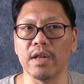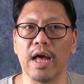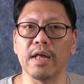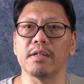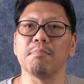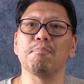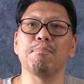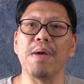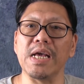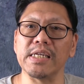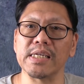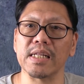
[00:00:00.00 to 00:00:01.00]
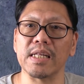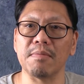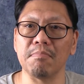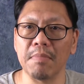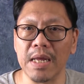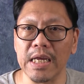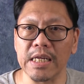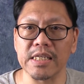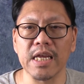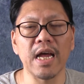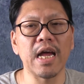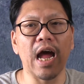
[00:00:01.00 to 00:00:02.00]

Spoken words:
And that basically means,